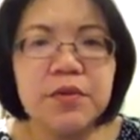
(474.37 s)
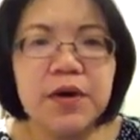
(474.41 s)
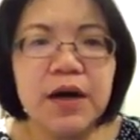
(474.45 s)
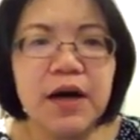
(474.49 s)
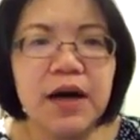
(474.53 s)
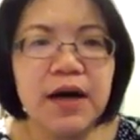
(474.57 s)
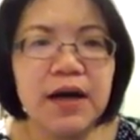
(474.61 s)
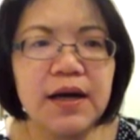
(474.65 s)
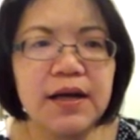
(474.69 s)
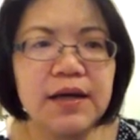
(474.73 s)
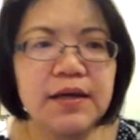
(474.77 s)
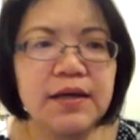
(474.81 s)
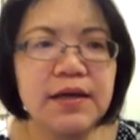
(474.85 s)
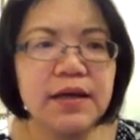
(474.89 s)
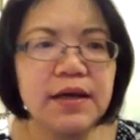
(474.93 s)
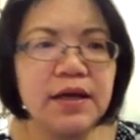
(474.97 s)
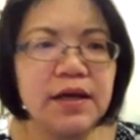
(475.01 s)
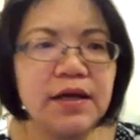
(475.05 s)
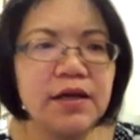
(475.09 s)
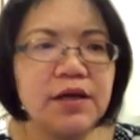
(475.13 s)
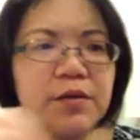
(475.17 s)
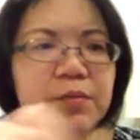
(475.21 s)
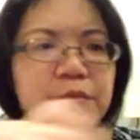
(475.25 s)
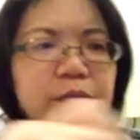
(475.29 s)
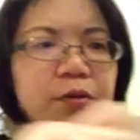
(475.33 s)
is why
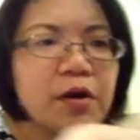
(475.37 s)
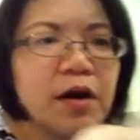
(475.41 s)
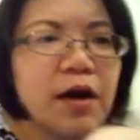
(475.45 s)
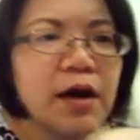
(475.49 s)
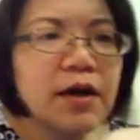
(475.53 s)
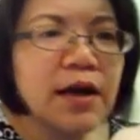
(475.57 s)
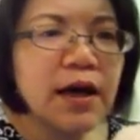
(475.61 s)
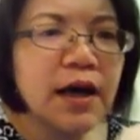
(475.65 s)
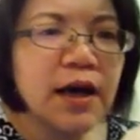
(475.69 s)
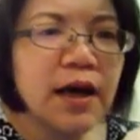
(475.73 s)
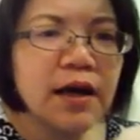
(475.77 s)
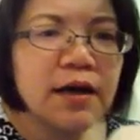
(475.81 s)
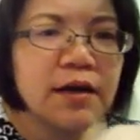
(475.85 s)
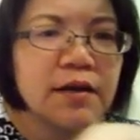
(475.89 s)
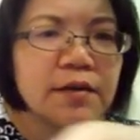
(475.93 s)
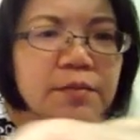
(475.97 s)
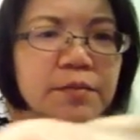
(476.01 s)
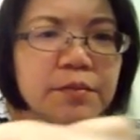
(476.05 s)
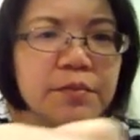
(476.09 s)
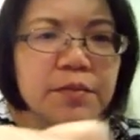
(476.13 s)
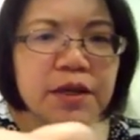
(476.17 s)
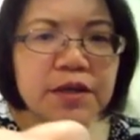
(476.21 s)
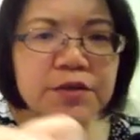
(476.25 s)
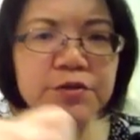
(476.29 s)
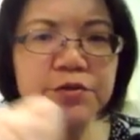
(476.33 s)
inner
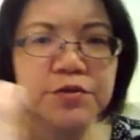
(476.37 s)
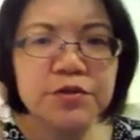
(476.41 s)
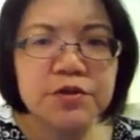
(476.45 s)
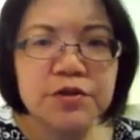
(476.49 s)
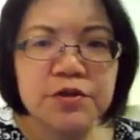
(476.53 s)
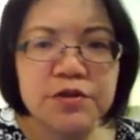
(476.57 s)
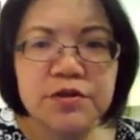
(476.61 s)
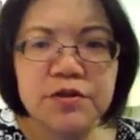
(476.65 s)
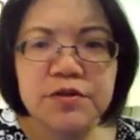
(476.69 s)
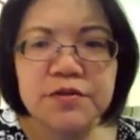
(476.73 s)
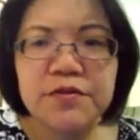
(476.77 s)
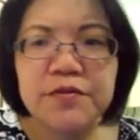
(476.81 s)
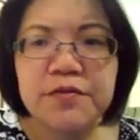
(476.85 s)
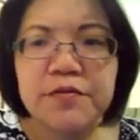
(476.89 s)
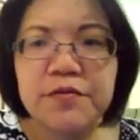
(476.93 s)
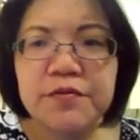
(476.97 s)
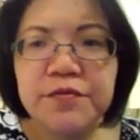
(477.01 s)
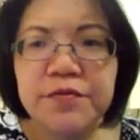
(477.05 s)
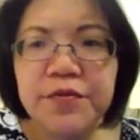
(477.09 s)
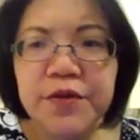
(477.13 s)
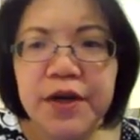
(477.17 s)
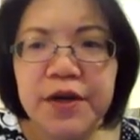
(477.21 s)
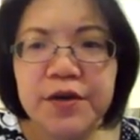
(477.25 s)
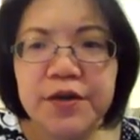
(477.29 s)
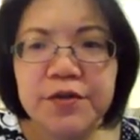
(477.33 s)
product measures
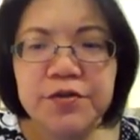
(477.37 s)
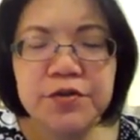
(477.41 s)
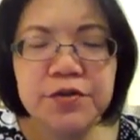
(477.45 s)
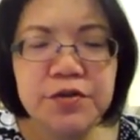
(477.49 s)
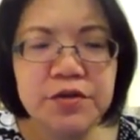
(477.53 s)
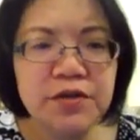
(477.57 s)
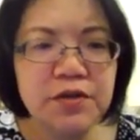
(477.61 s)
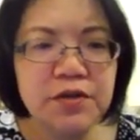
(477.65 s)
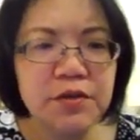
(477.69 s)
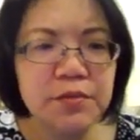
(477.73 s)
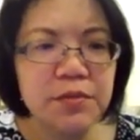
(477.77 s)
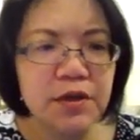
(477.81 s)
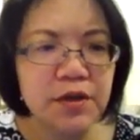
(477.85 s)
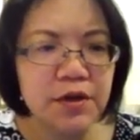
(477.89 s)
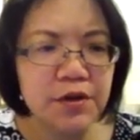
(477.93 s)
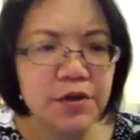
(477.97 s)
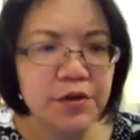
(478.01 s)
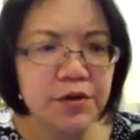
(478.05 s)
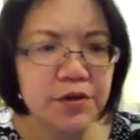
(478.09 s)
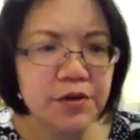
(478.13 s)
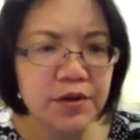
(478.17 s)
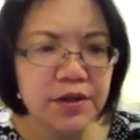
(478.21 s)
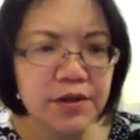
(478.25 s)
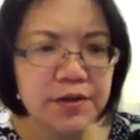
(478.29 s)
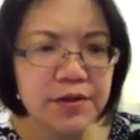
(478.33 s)
vector
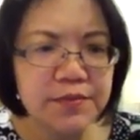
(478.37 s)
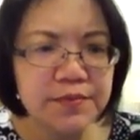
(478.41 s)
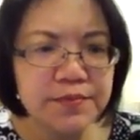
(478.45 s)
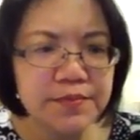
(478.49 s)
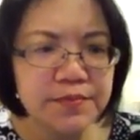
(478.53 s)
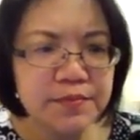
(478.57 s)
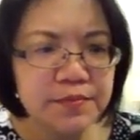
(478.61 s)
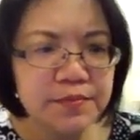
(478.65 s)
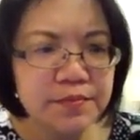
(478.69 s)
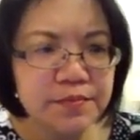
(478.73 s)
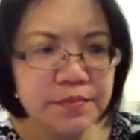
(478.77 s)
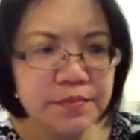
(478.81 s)
similarity.